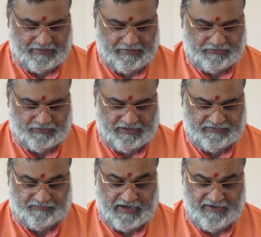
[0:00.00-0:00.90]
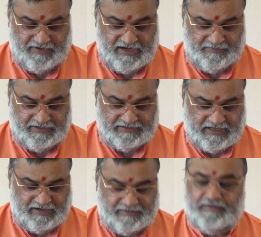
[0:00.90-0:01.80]
So, these 5 elements
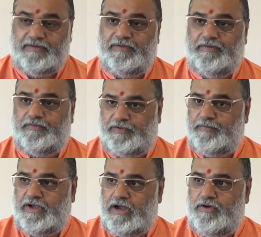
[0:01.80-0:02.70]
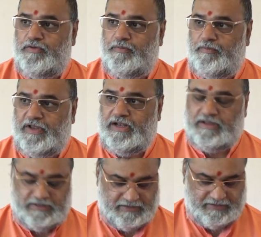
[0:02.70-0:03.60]
are from cow:
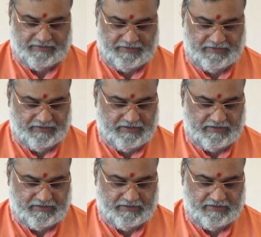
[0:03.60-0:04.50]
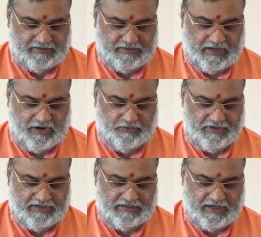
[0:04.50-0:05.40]
milk, cow
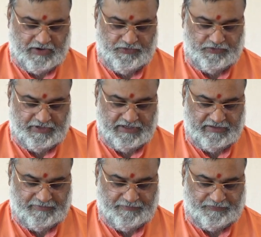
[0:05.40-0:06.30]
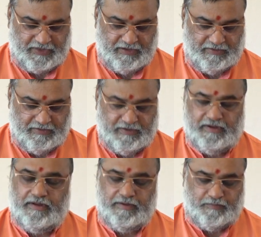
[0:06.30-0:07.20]
dung, cow urine,
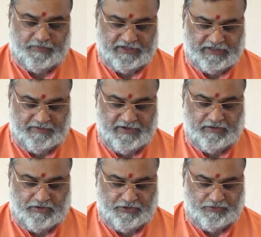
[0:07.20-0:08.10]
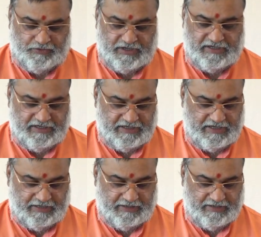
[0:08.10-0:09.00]
buttermilk or yogurt and
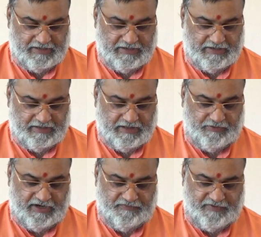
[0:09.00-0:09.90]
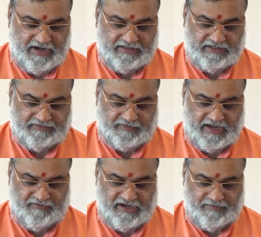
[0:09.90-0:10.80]
ghee. Now, in fact, these
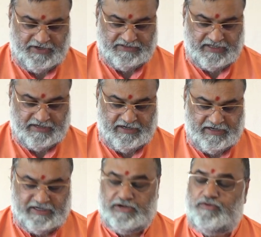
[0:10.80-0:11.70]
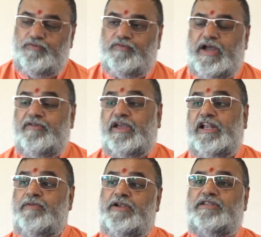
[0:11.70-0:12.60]
5 elements are related to 5
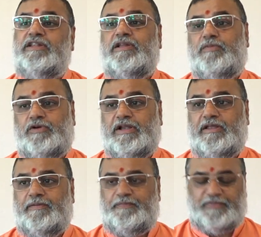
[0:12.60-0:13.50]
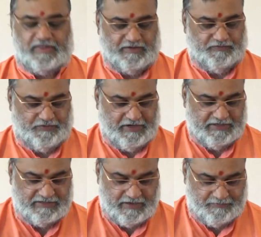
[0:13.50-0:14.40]
elements in the body. For
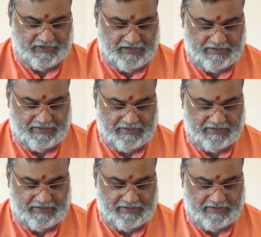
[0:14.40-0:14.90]
example,